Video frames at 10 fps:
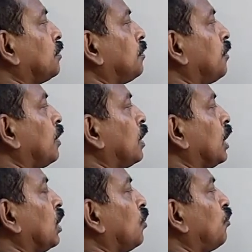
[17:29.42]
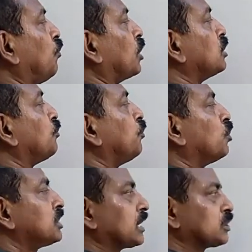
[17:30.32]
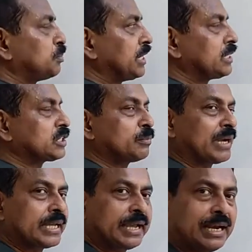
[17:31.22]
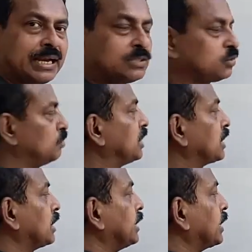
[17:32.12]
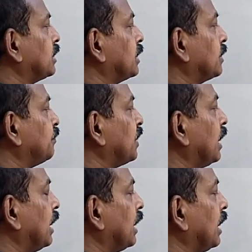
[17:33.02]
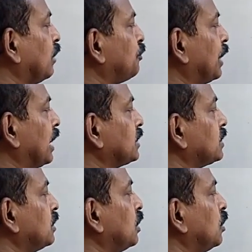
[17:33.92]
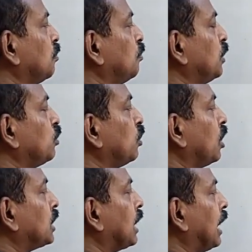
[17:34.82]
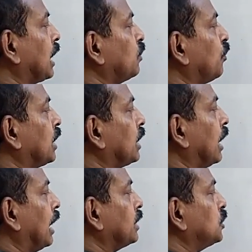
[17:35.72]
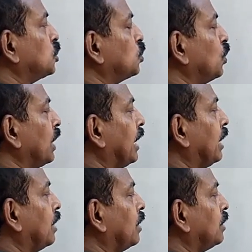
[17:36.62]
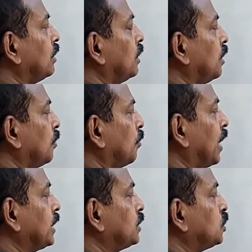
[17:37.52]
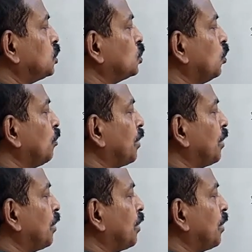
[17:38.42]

for the force experienced by L length of the conductor, F as mu naught I1 I2 L by 2 pi d,